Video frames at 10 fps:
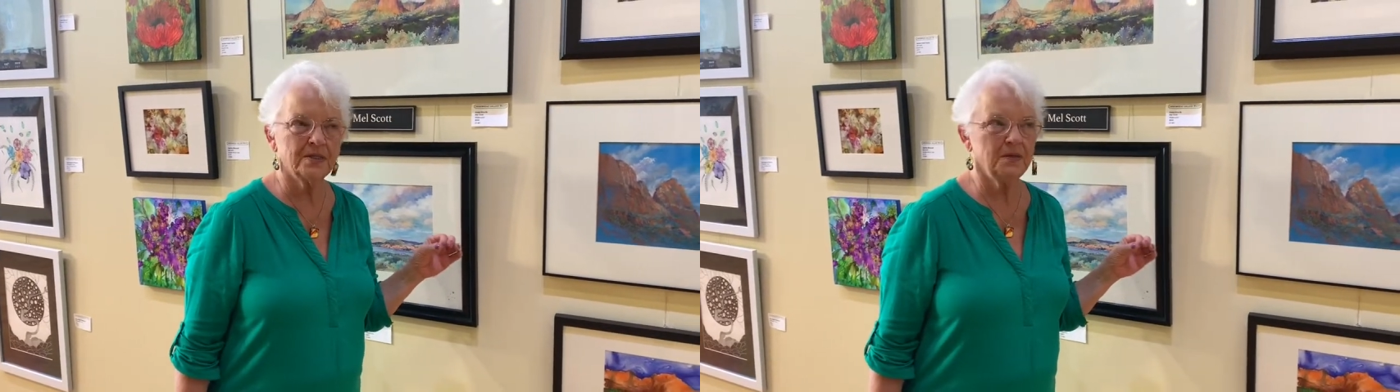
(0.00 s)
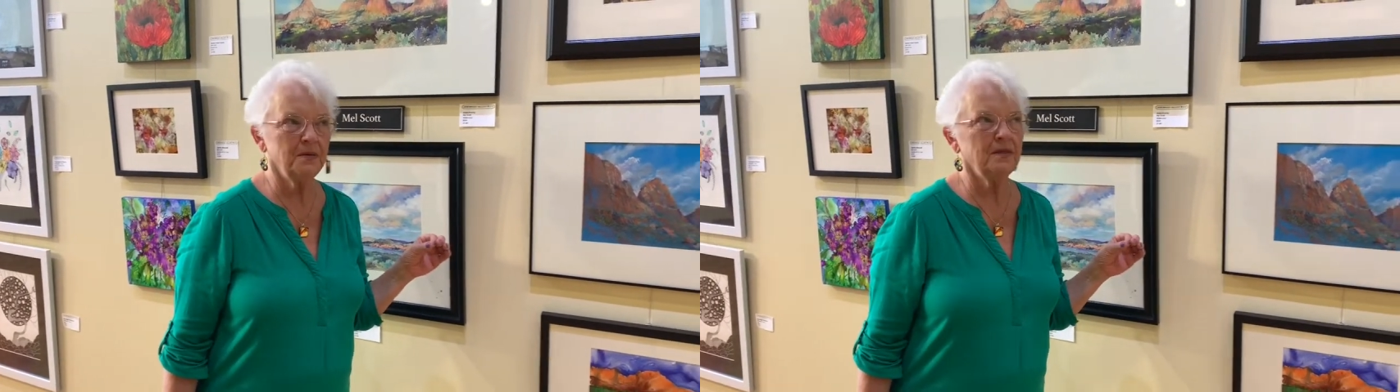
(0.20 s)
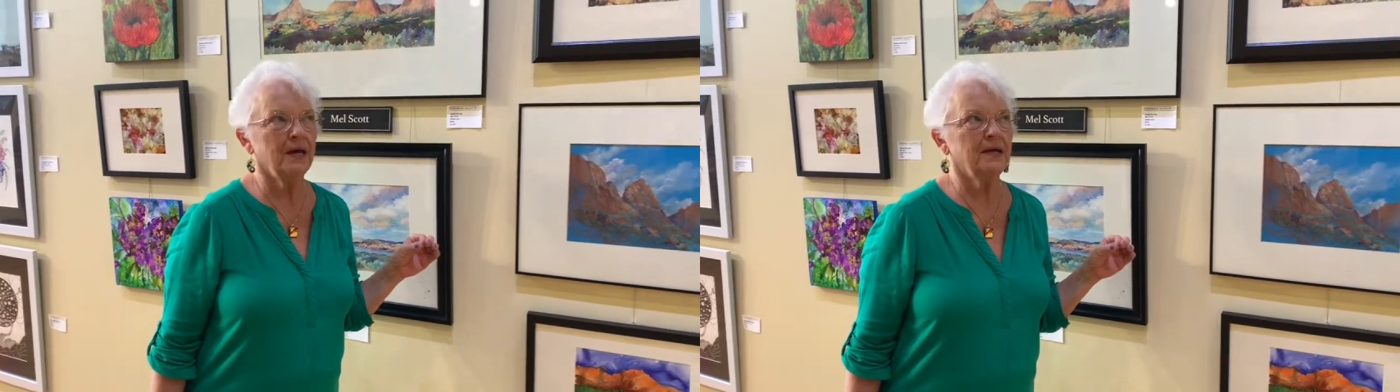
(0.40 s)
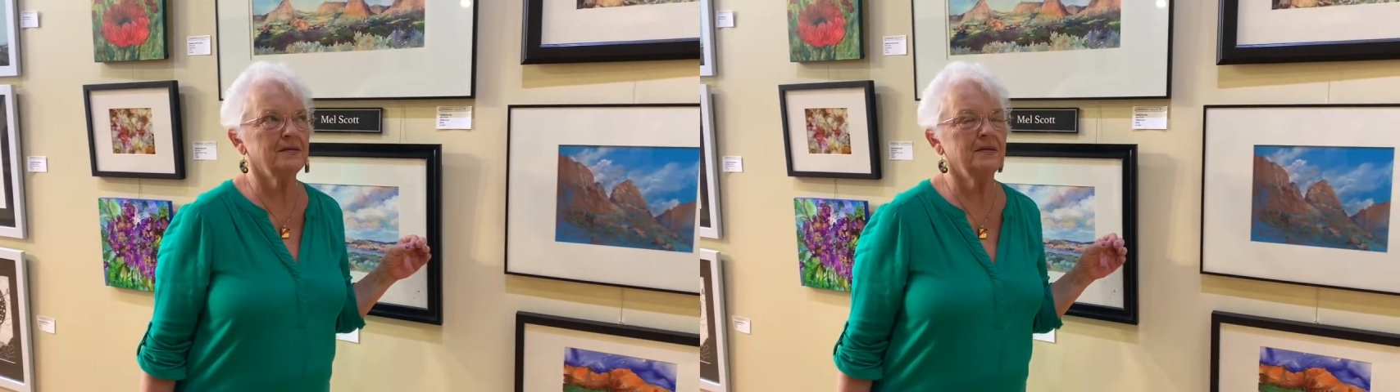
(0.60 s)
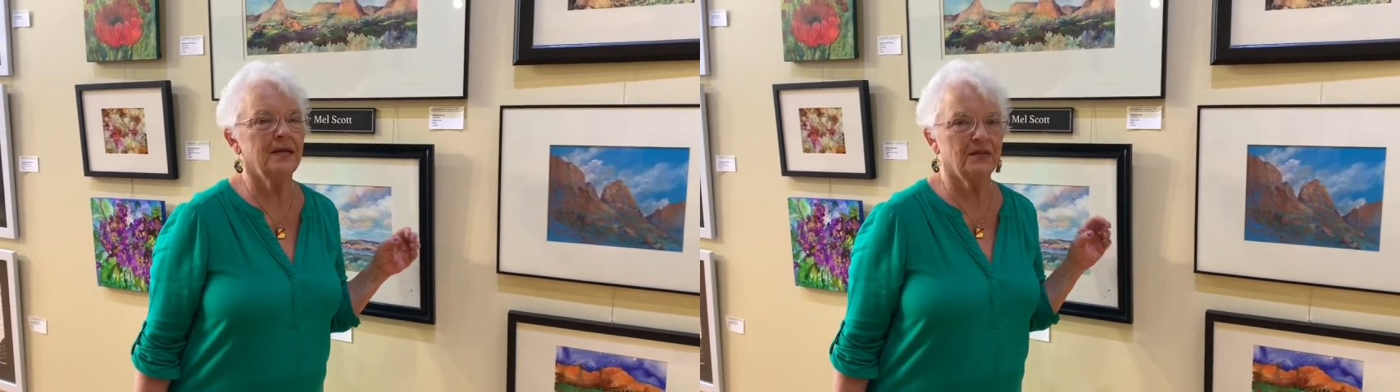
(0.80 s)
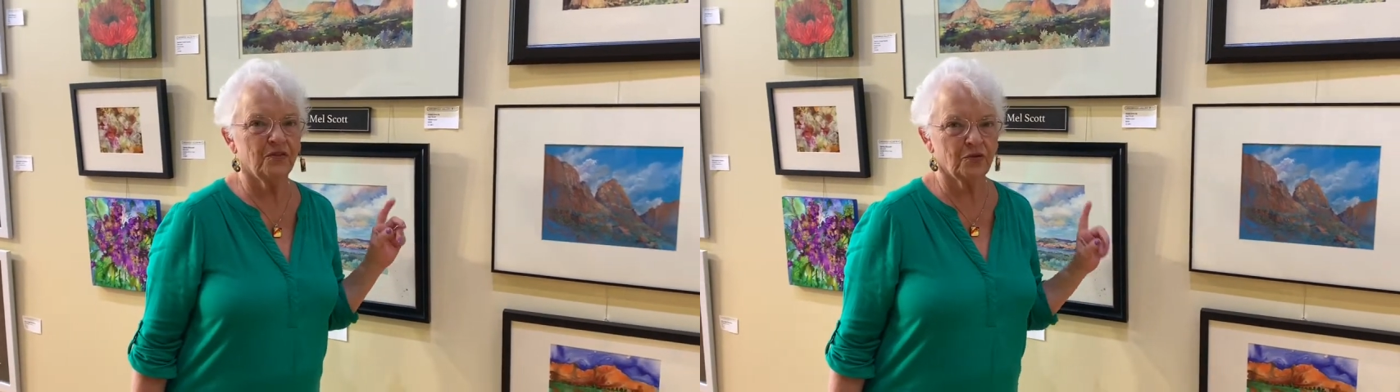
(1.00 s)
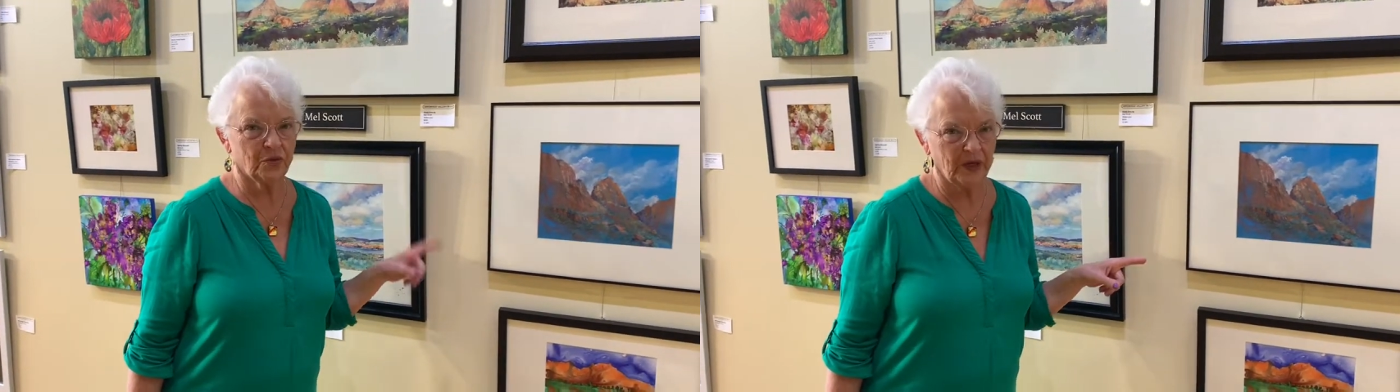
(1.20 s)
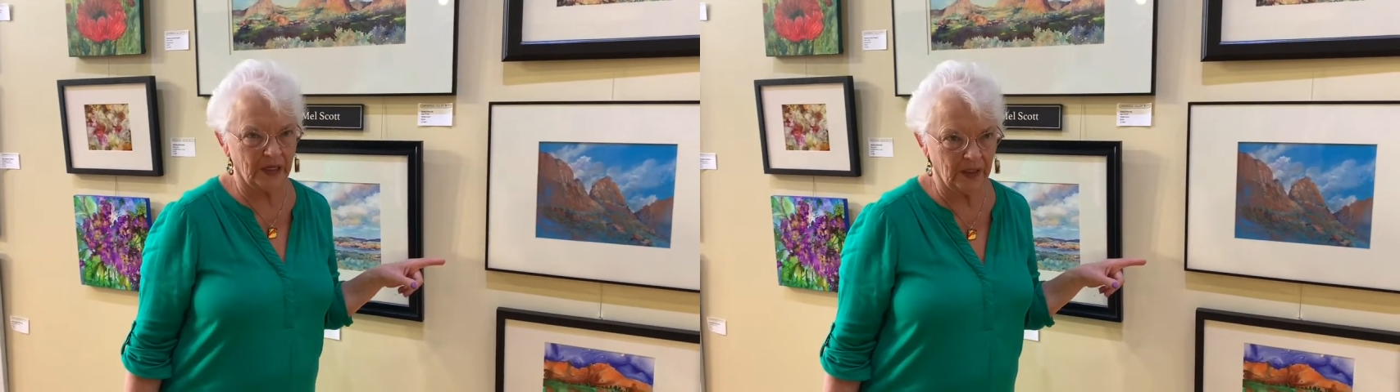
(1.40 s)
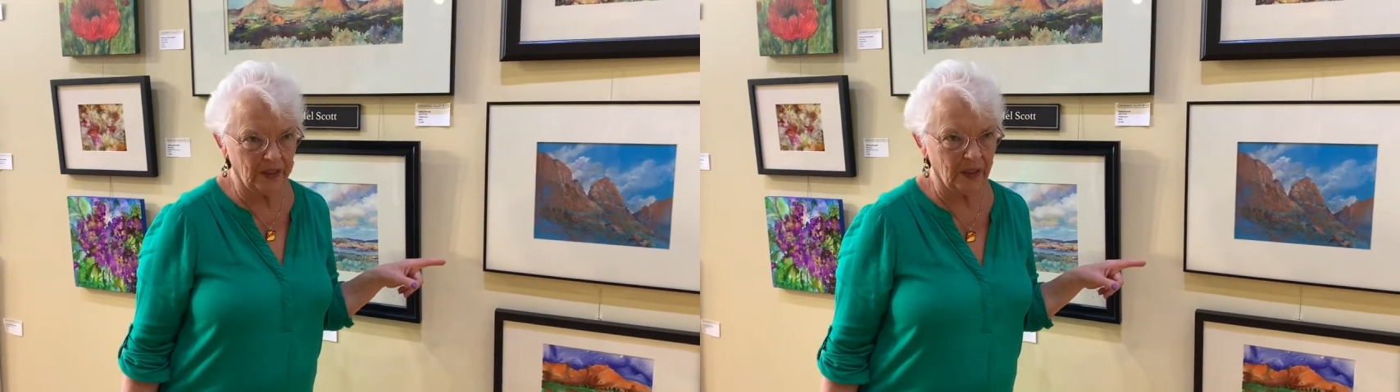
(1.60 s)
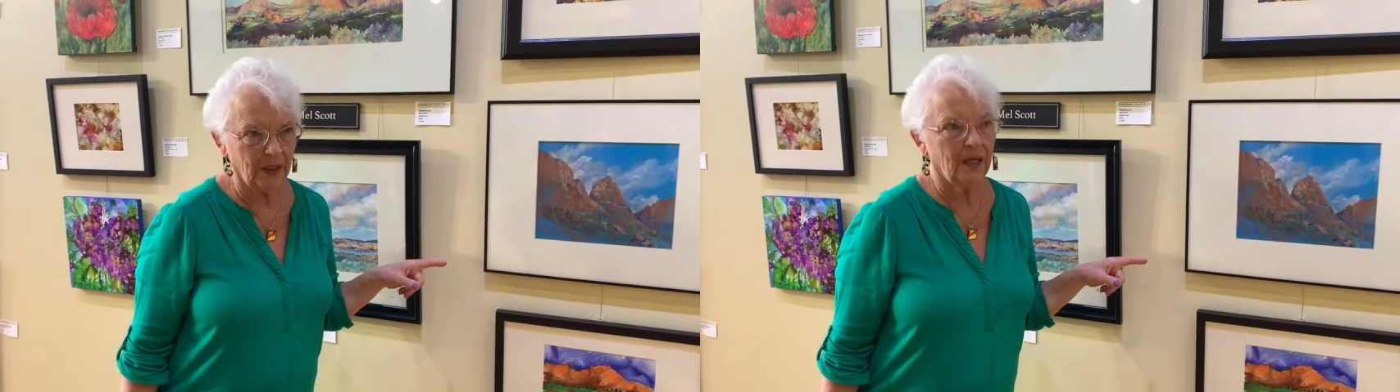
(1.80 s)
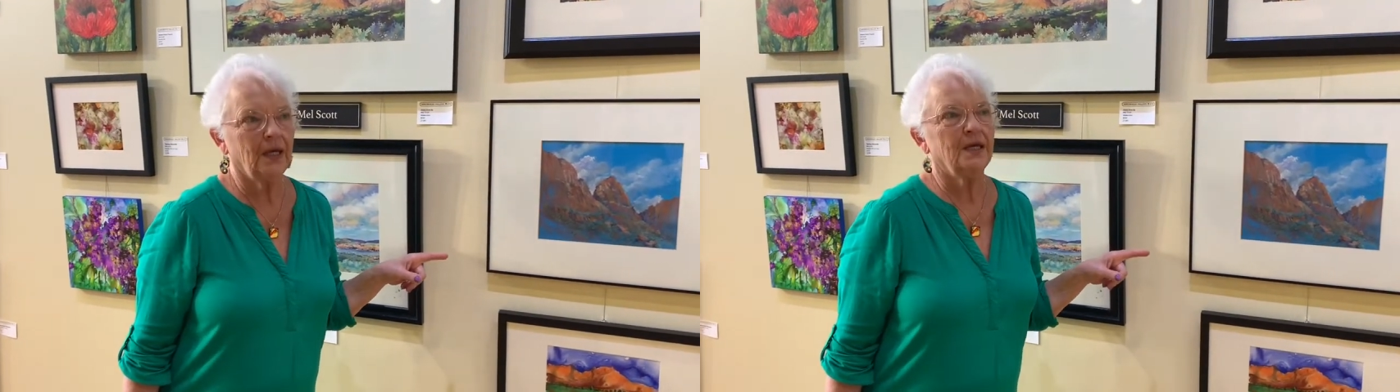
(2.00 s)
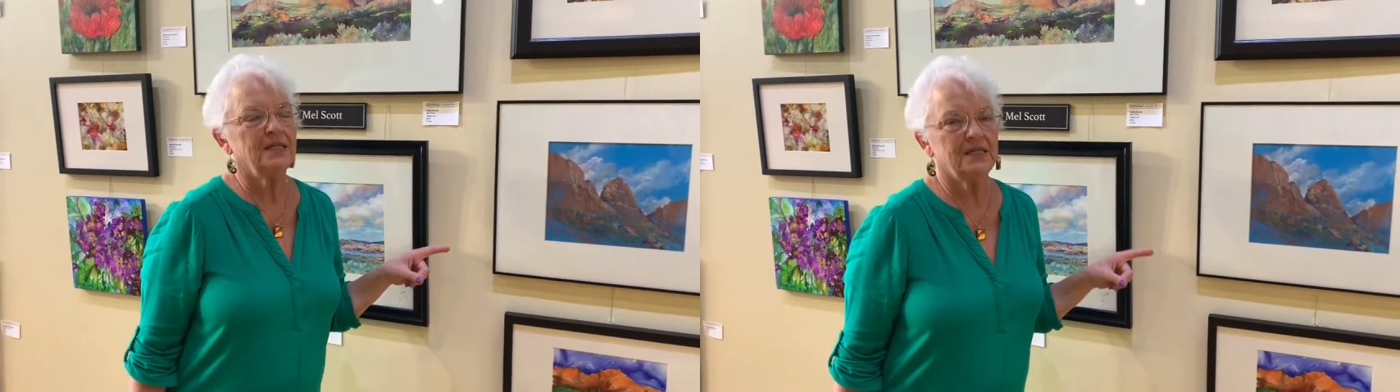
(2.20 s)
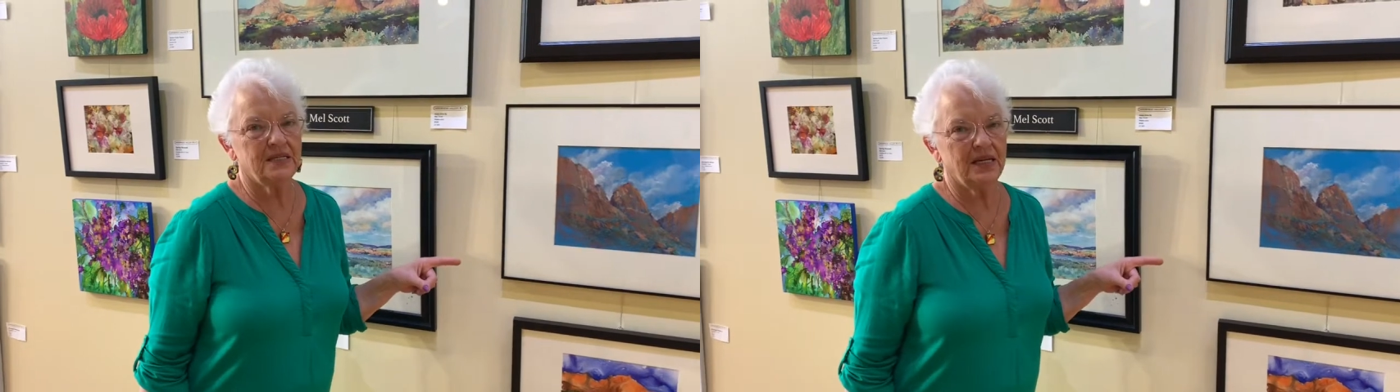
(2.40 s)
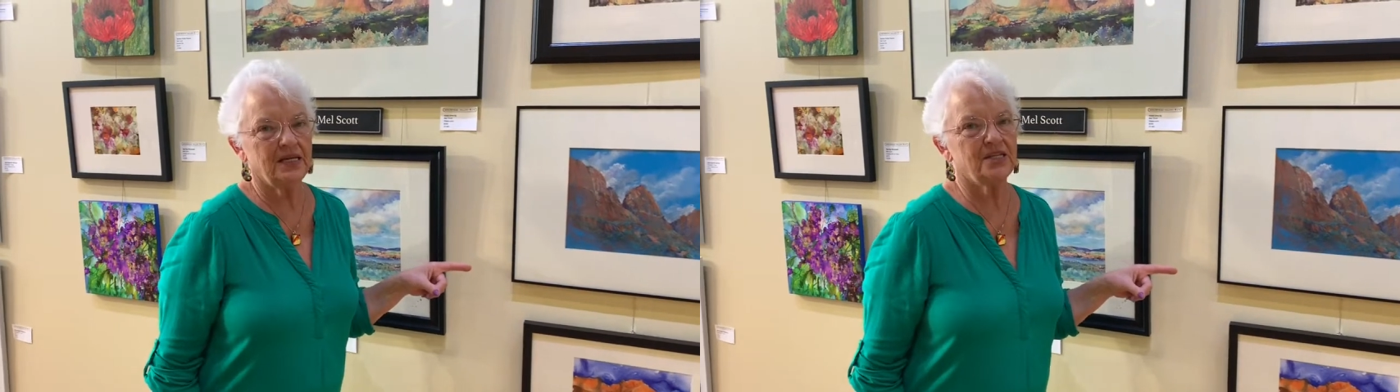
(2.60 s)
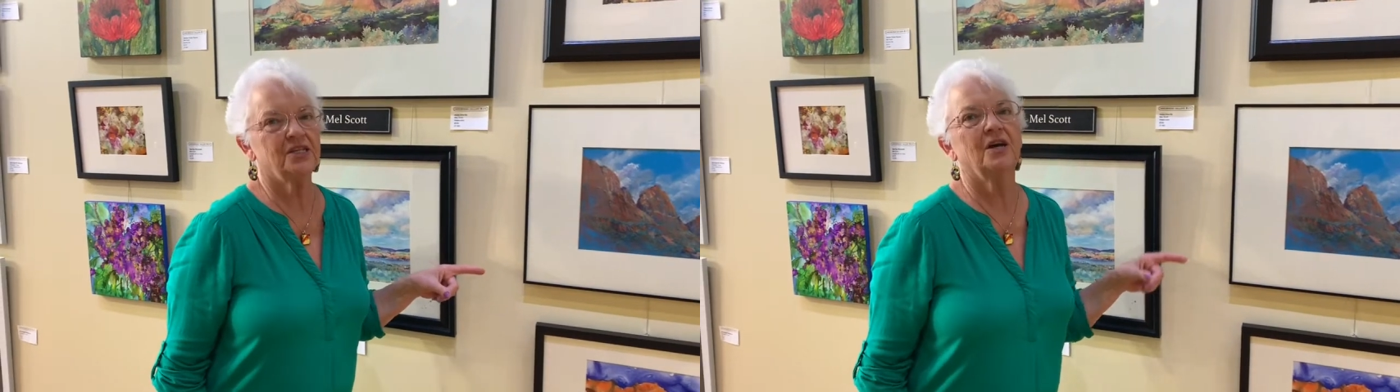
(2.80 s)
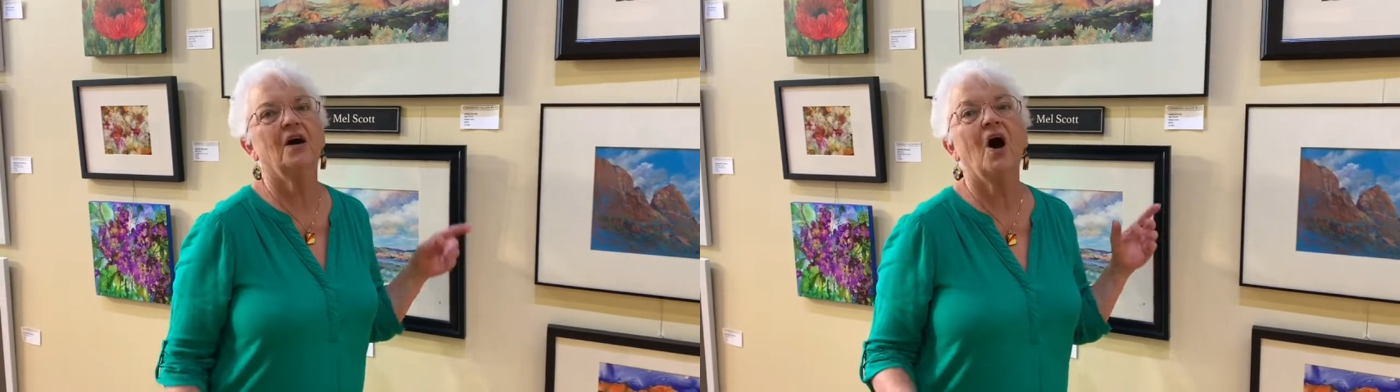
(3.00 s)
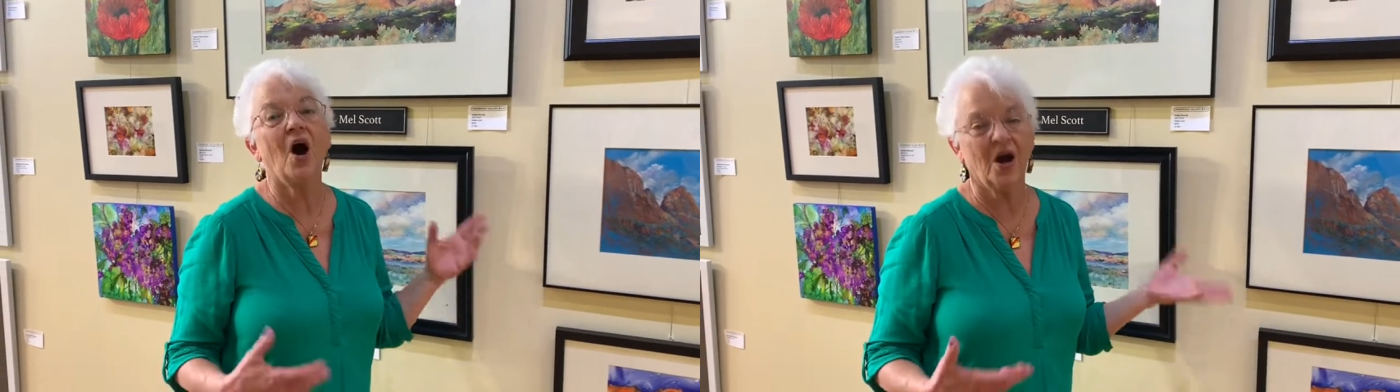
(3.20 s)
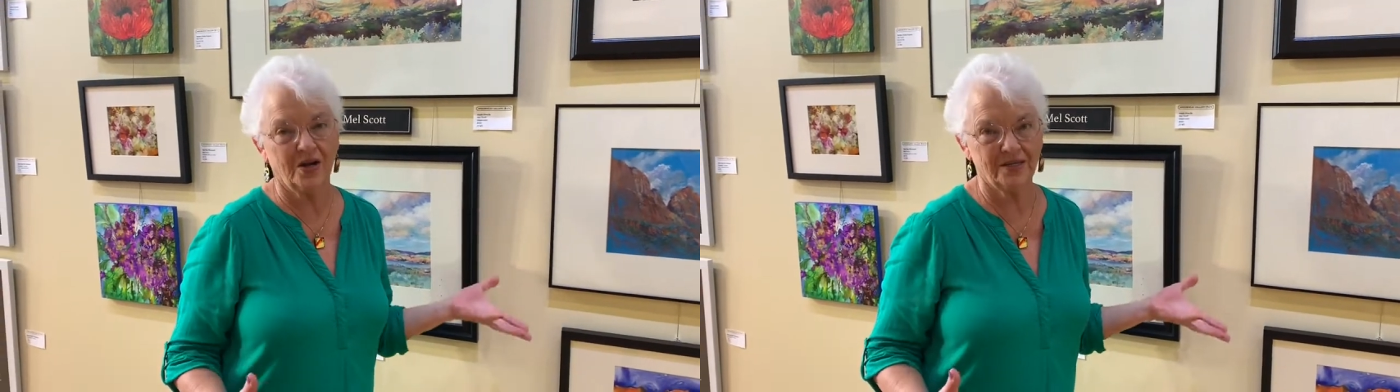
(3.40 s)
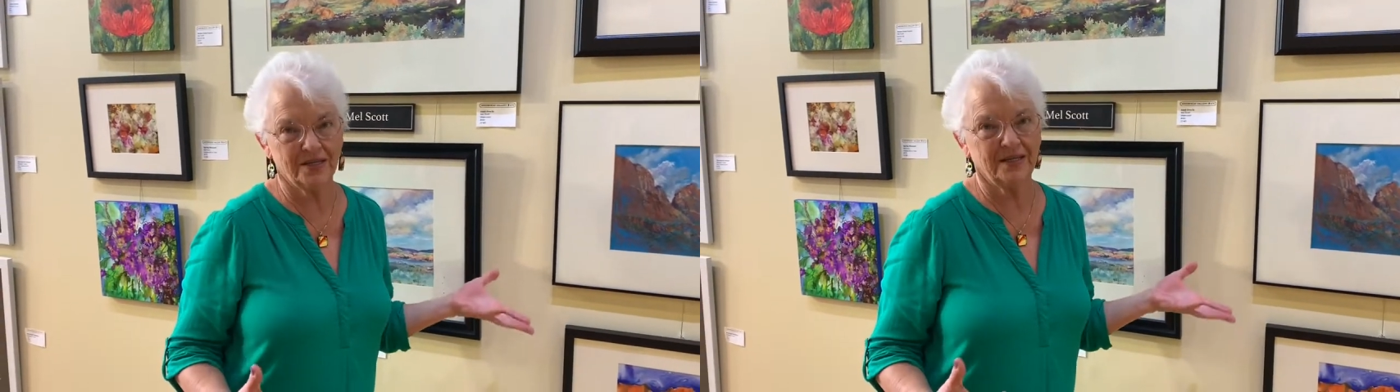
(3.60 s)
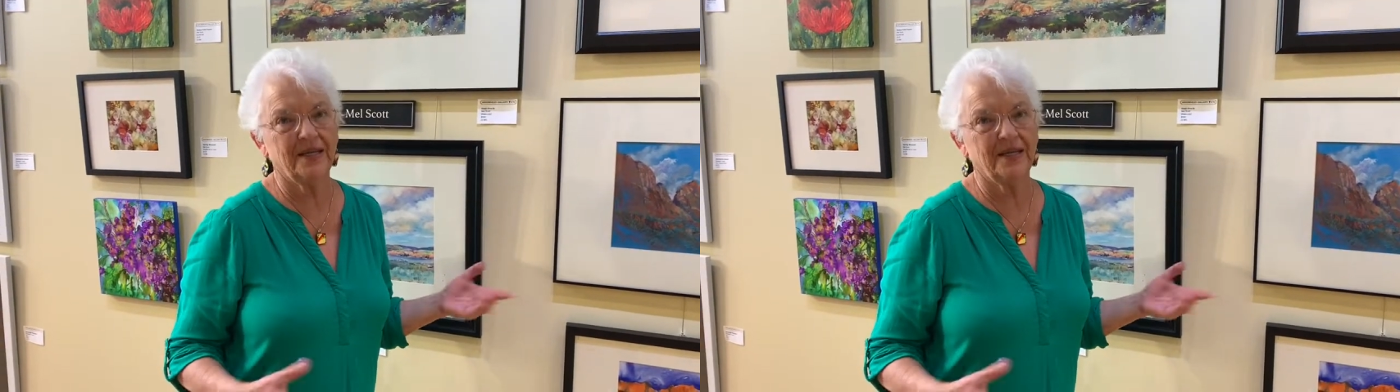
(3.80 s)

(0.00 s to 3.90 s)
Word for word: 2003 to teach art.